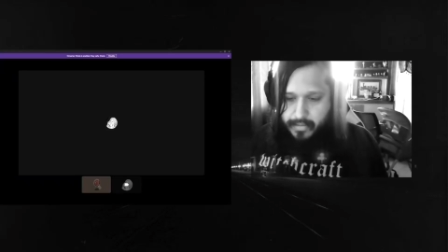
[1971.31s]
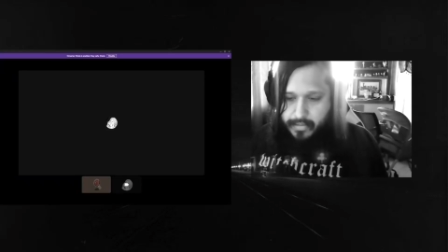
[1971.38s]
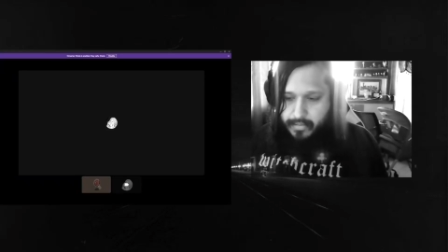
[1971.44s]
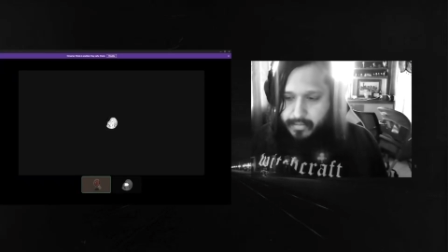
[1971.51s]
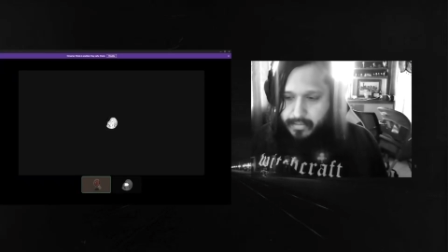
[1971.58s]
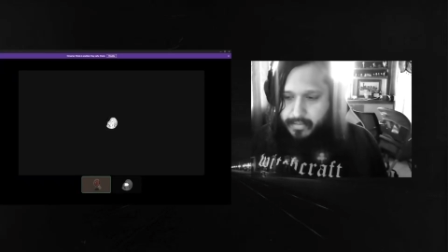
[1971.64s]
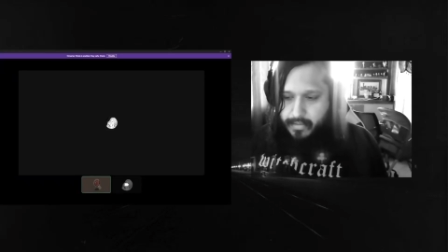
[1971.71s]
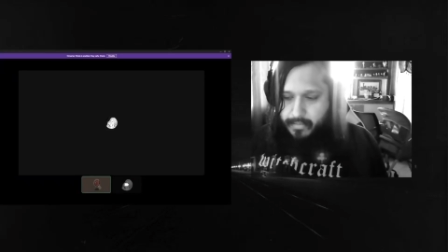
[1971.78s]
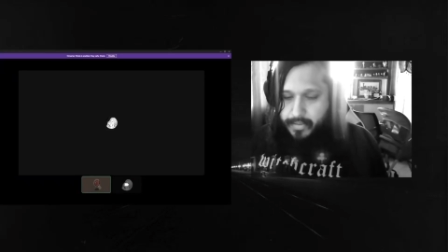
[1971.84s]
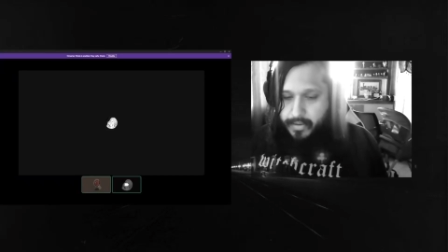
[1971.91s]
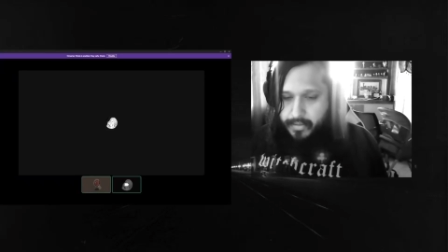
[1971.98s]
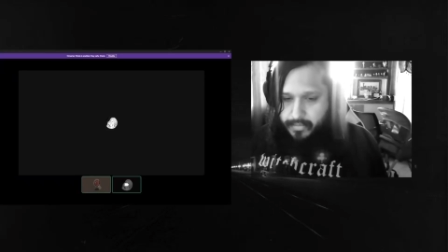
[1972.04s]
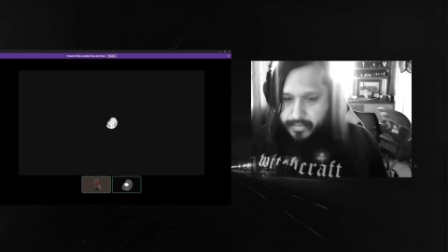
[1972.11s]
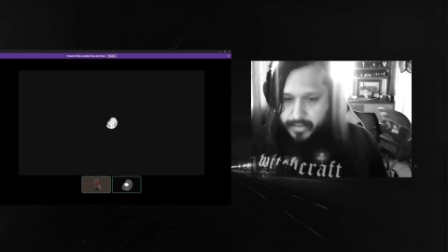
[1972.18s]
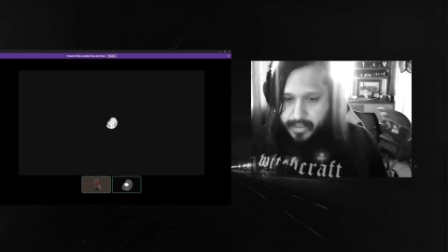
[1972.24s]
or
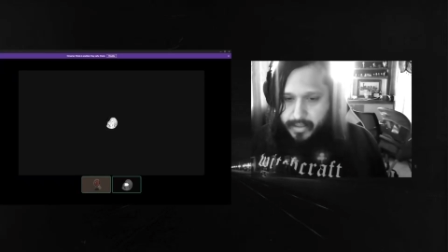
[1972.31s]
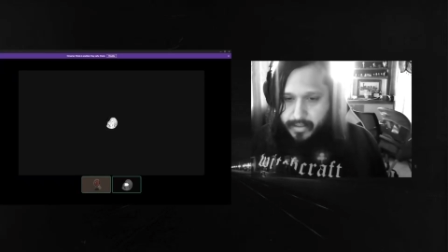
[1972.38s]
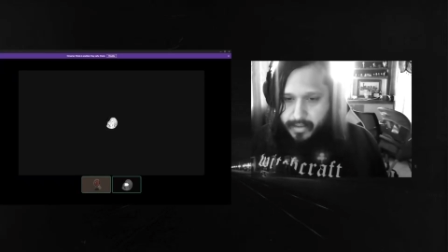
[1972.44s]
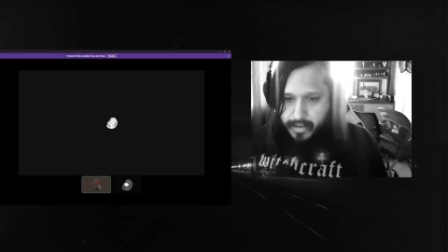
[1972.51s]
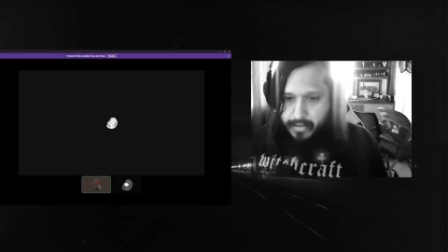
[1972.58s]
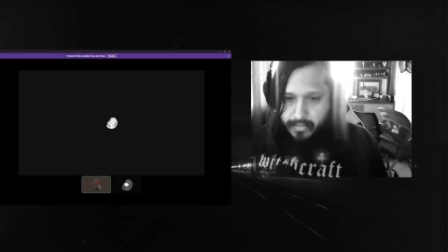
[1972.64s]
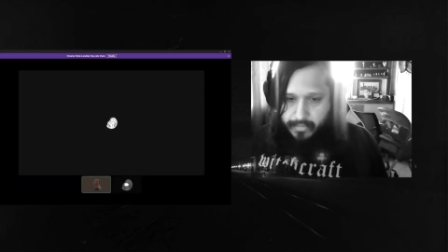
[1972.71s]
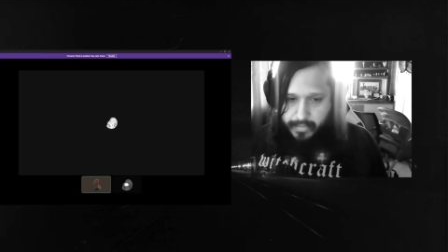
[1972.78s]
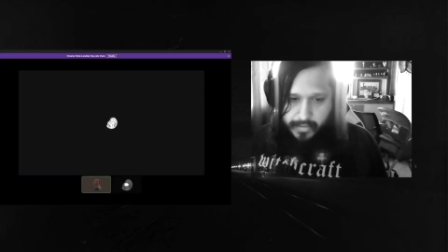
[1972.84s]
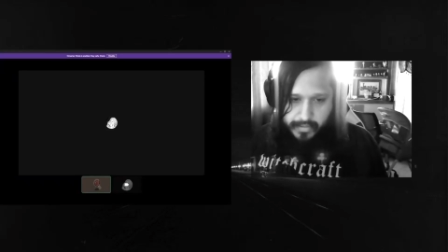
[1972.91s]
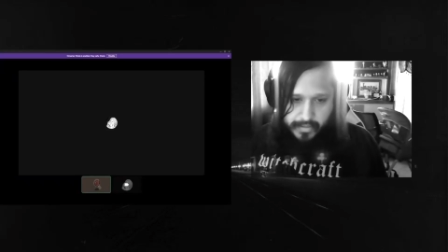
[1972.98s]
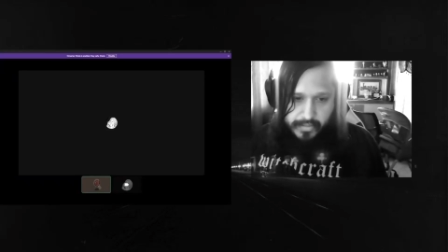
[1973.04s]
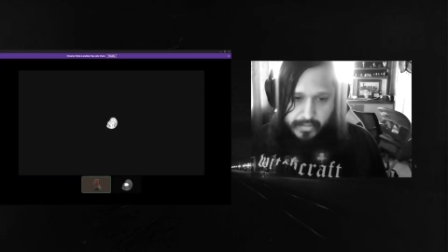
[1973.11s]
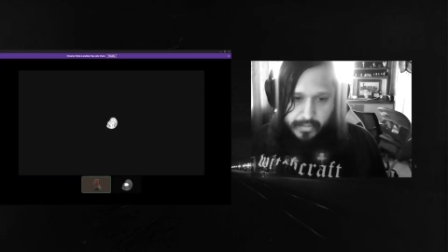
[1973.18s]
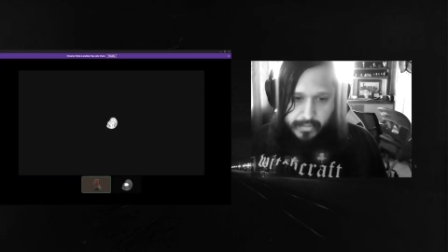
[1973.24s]
impose yes. that, that would be
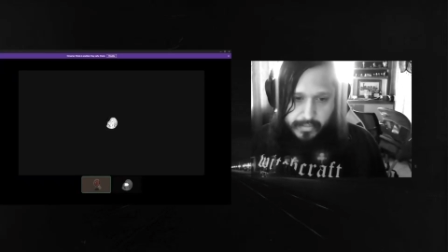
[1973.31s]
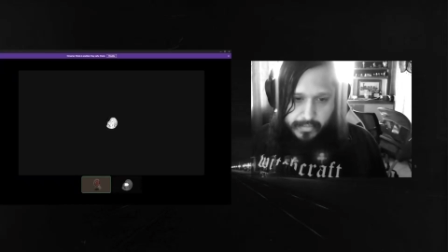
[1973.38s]
useful.